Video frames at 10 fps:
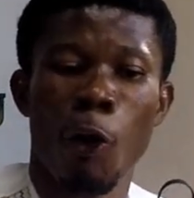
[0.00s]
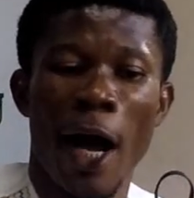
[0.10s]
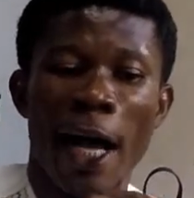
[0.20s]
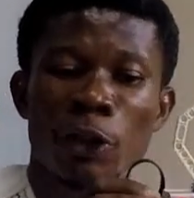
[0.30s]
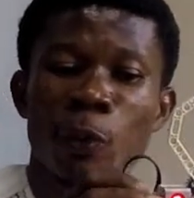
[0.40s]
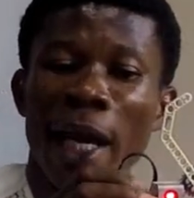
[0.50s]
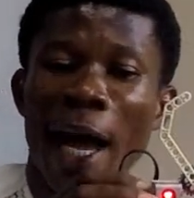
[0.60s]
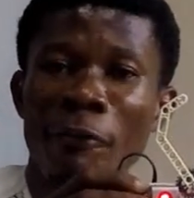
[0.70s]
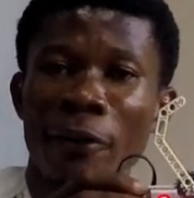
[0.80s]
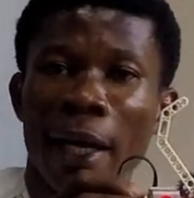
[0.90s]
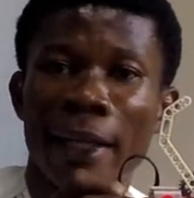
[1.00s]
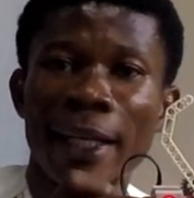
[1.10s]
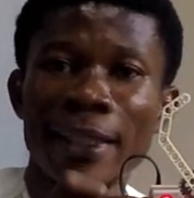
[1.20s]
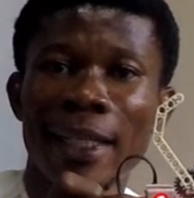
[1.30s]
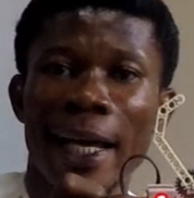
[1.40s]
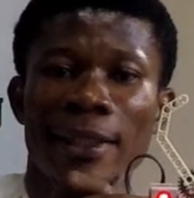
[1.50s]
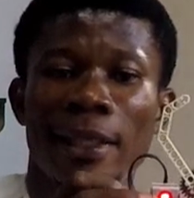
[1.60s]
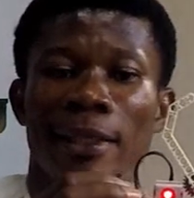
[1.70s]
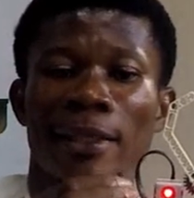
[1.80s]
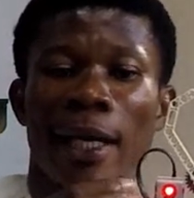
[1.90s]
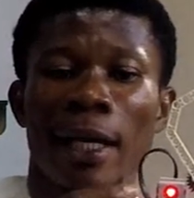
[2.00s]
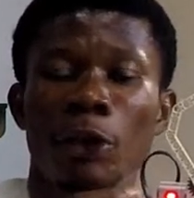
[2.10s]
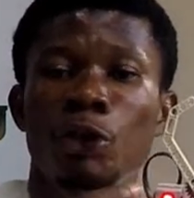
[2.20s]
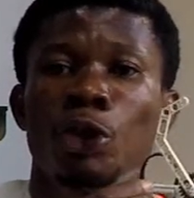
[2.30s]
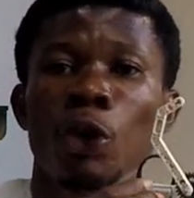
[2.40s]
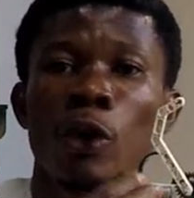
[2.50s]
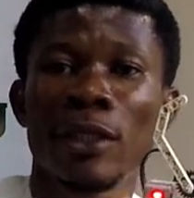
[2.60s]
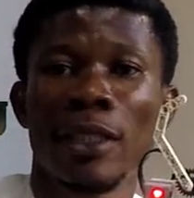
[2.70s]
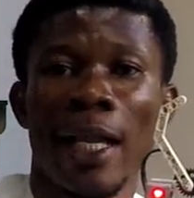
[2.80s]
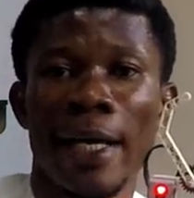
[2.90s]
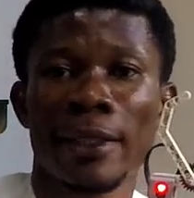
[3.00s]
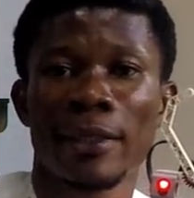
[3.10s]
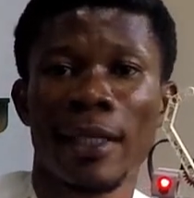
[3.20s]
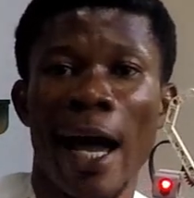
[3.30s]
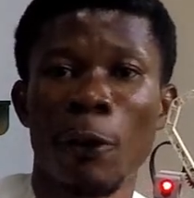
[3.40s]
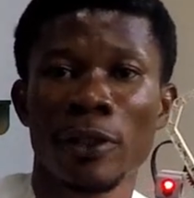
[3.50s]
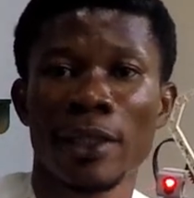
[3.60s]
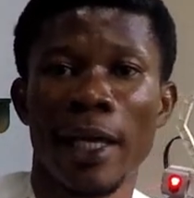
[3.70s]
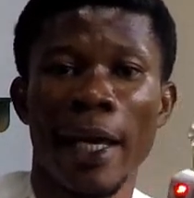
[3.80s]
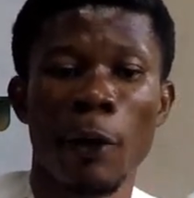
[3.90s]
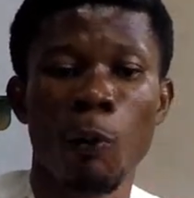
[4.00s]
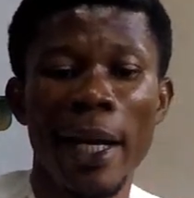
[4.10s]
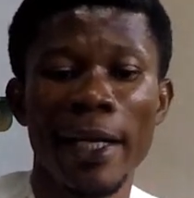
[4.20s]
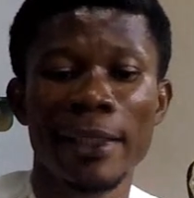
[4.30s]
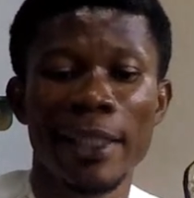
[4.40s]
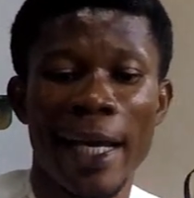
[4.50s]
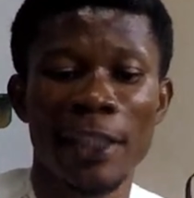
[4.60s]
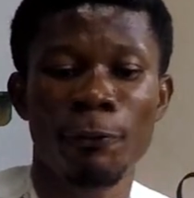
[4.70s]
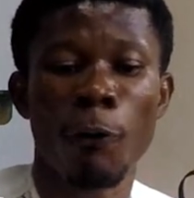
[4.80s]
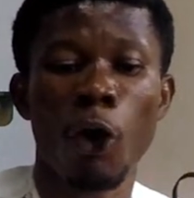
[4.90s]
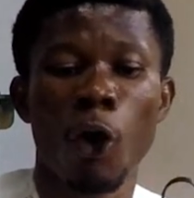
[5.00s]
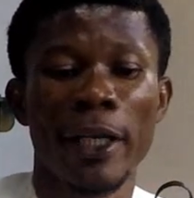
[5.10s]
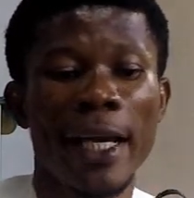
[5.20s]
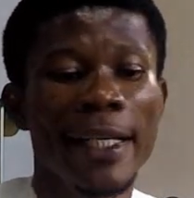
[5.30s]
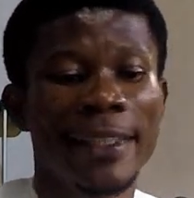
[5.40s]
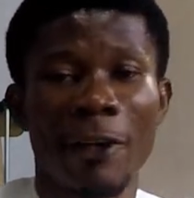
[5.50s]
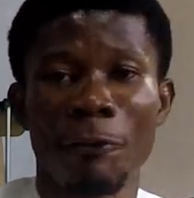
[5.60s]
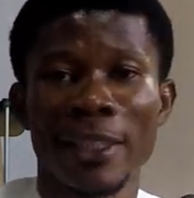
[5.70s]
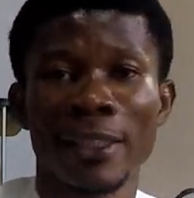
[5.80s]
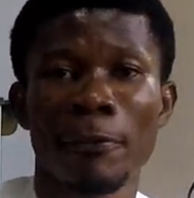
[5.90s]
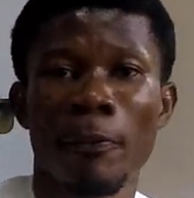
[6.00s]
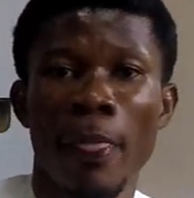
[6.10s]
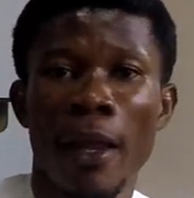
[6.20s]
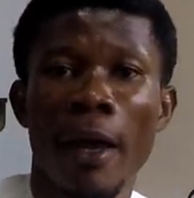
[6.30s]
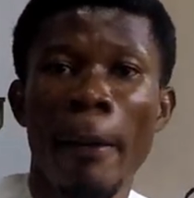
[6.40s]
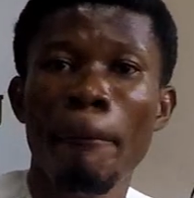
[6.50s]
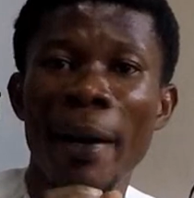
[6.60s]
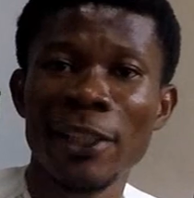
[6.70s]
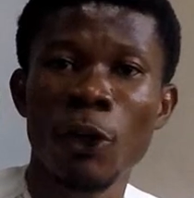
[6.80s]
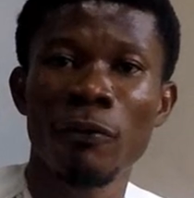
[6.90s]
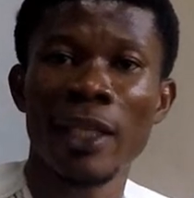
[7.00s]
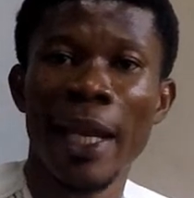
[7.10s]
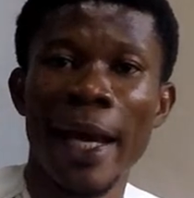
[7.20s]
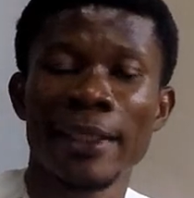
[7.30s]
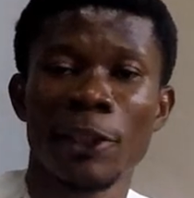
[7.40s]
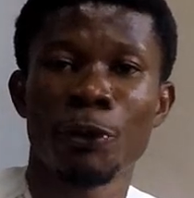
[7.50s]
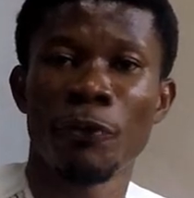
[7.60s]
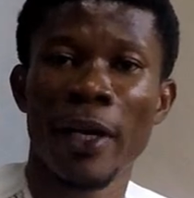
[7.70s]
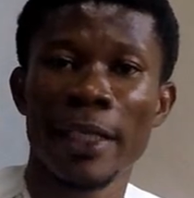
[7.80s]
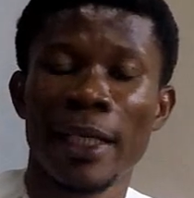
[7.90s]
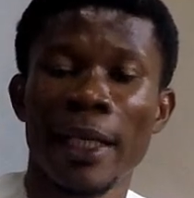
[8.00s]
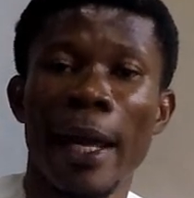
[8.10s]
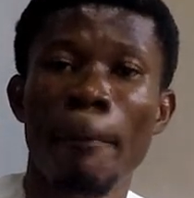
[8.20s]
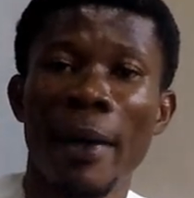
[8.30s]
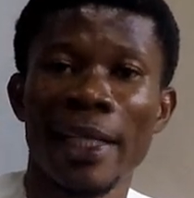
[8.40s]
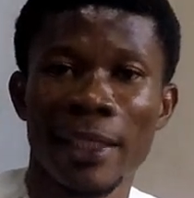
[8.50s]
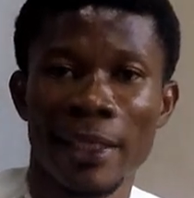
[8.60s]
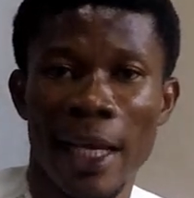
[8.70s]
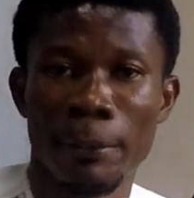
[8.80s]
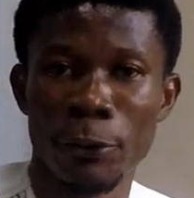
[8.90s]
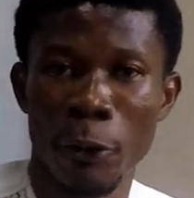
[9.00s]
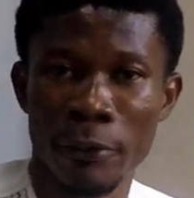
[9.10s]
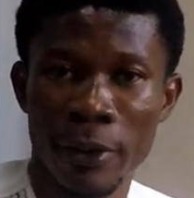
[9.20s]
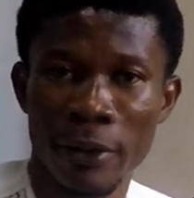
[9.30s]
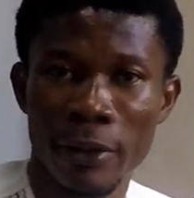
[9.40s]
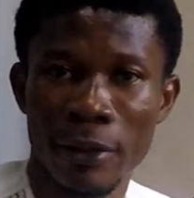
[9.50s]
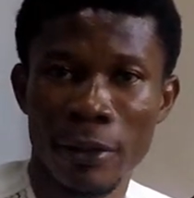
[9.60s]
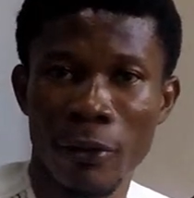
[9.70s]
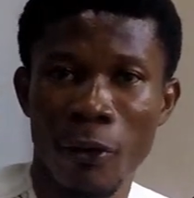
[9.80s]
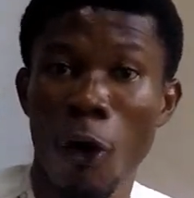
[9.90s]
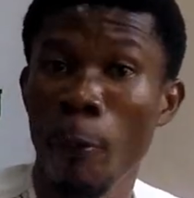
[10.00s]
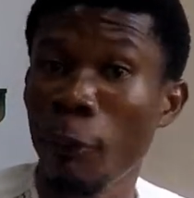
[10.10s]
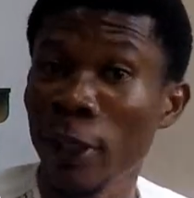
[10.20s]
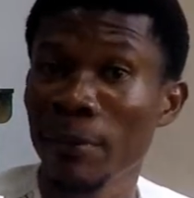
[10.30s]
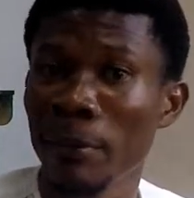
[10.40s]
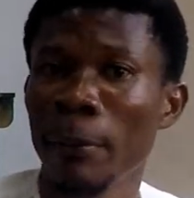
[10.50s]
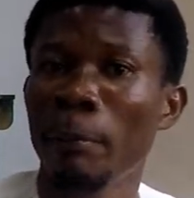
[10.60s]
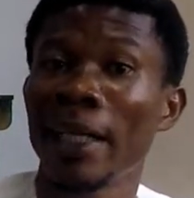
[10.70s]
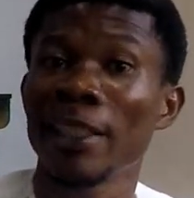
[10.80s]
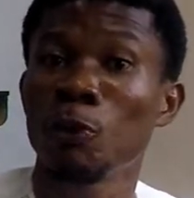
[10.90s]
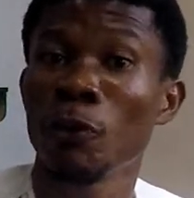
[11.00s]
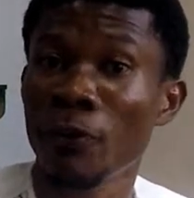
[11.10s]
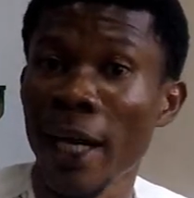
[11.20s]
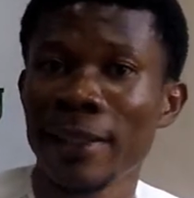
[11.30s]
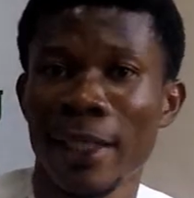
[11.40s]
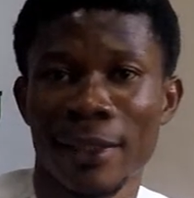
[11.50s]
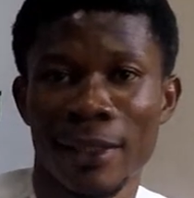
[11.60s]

as we have here, this light sensor throws lights out, and when this light falls on any surface, part of the light is reflected and part is absorbed, or possibly part is refracted.